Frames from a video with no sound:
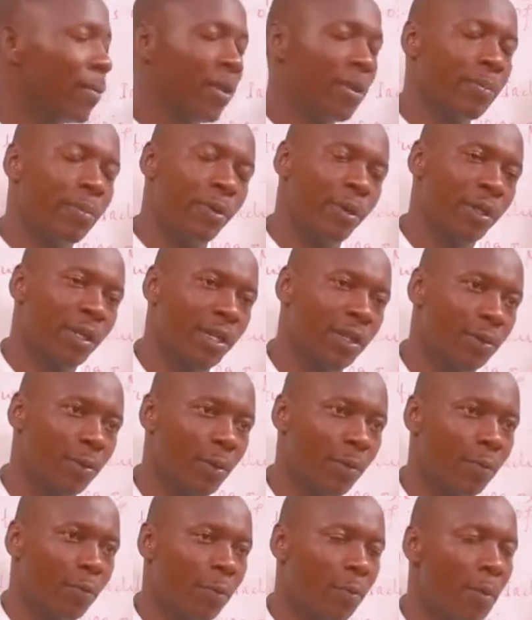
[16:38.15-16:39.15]
importance
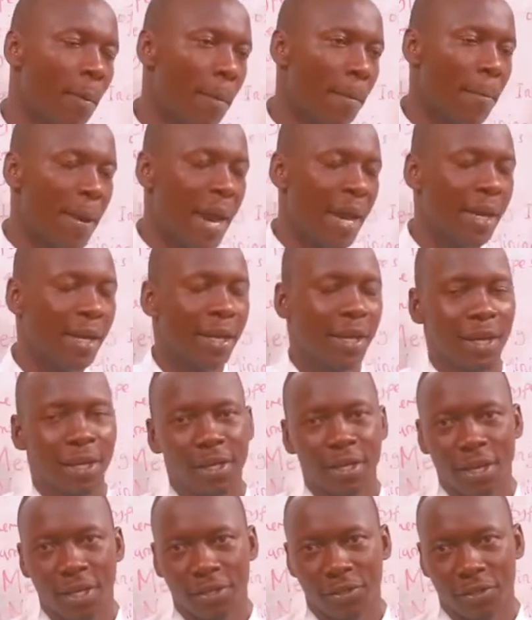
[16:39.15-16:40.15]
of mining
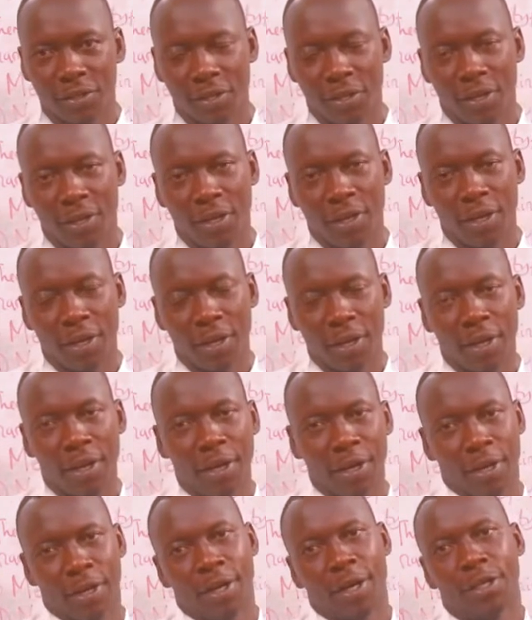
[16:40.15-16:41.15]
industry in
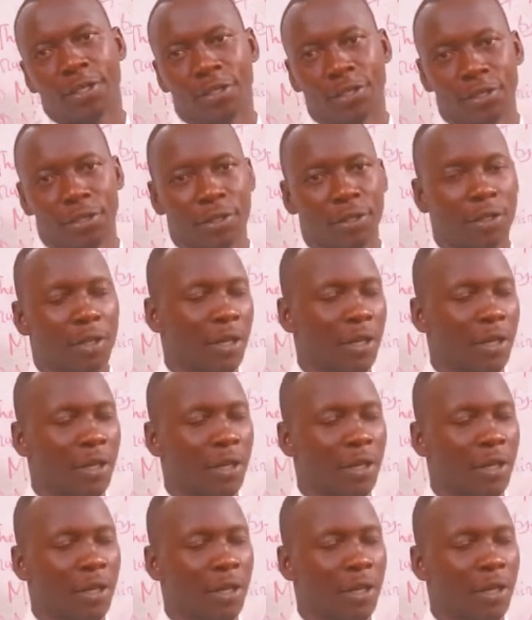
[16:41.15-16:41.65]
any country.